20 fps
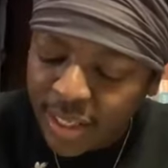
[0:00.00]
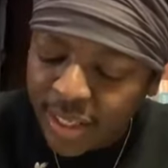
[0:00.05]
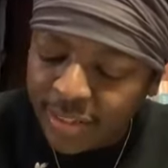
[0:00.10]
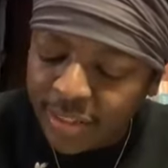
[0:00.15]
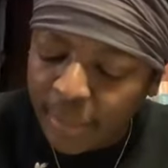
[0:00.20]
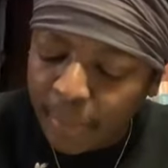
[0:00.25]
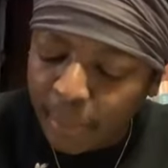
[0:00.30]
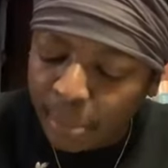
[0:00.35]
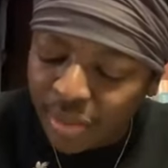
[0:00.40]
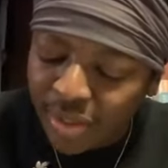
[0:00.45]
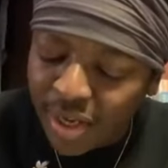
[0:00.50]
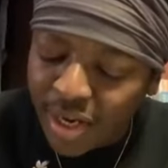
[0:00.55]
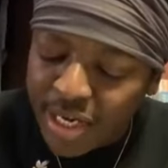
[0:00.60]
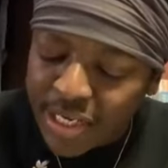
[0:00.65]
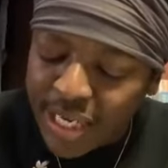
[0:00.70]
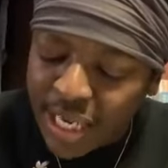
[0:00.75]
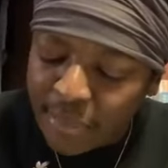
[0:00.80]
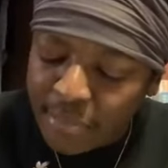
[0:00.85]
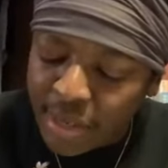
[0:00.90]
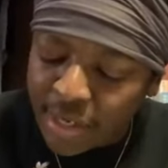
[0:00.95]
and the
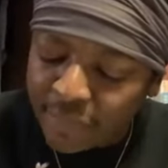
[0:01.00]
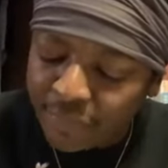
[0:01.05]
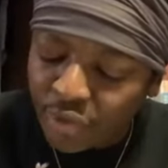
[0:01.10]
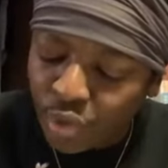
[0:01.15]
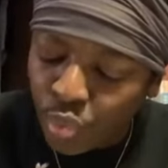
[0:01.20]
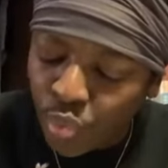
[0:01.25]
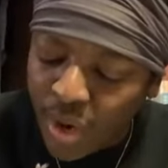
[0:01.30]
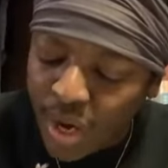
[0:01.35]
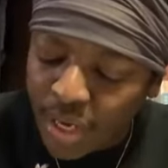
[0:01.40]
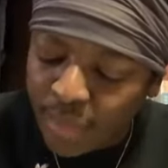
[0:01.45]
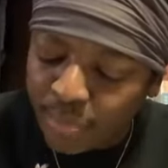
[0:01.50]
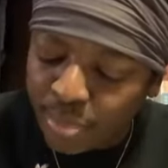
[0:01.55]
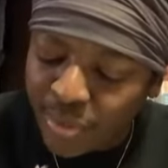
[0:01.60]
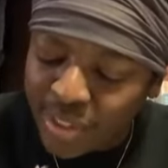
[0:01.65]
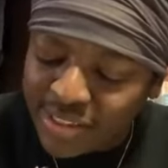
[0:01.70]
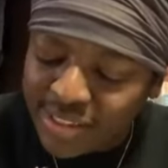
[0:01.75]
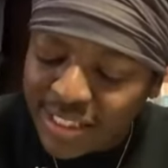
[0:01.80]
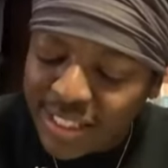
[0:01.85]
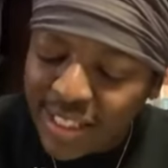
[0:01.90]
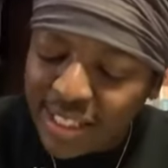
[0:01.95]
blood came out of the wine
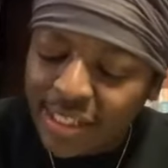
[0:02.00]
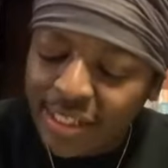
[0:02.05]
press